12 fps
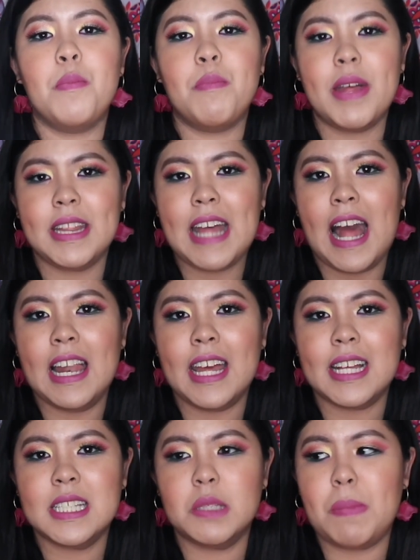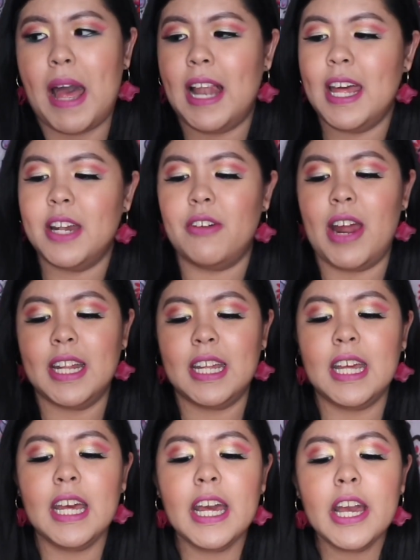Metallics palette right
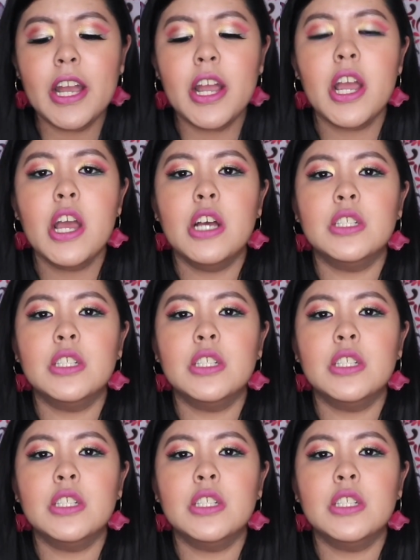here.